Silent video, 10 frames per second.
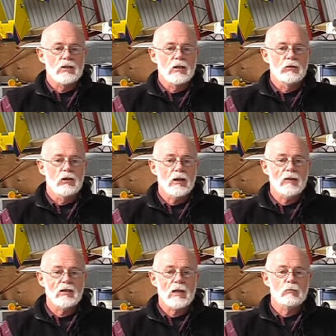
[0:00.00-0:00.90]
And if you don't have
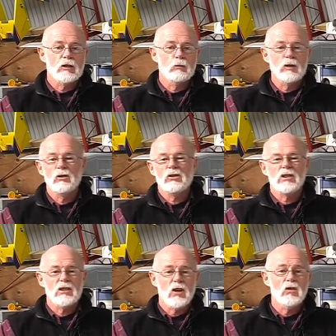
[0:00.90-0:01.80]
telemetry, well, you're
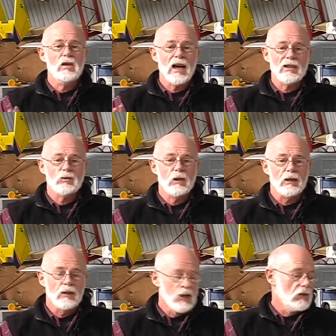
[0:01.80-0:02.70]
so last week.